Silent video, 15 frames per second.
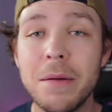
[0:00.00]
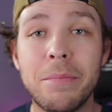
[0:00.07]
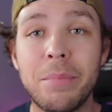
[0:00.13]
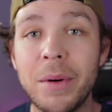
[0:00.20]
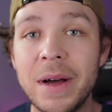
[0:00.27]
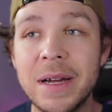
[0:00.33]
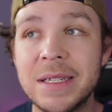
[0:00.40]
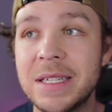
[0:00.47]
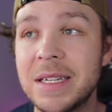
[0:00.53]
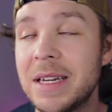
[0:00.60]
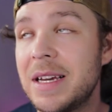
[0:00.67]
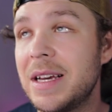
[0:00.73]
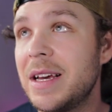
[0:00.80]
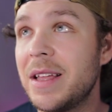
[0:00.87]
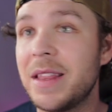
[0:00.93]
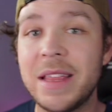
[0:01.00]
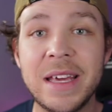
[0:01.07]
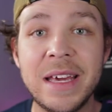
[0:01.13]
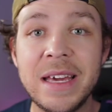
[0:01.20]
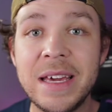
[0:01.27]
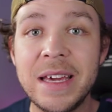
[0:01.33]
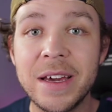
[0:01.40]
but
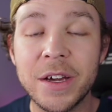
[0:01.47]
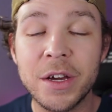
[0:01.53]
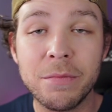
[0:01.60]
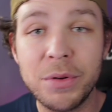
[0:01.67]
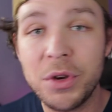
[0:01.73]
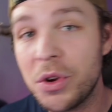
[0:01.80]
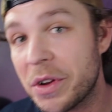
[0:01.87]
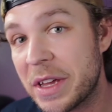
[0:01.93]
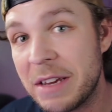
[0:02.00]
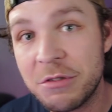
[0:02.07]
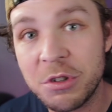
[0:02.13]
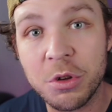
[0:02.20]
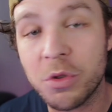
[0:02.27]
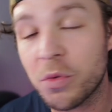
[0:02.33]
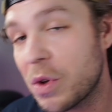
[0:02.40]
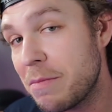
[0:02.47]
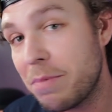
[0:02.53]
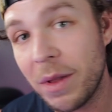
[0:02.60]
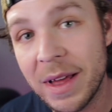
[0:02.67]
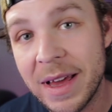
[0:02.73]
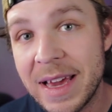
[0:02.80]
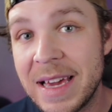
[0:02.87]
the computer gives you 3
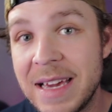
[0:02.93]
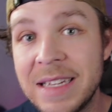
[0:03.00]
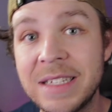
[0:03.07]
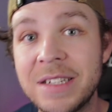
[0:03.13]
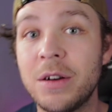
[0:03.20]
plays,